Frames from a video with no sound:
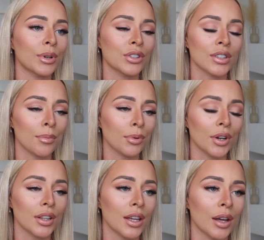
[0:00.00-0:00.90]
once she's
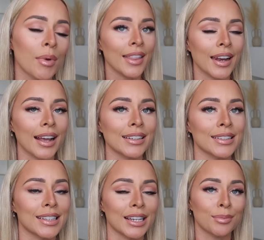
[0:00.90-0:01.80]
uploaded them and then I get
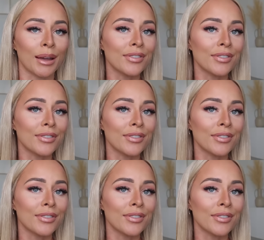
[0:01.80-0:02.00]
to select my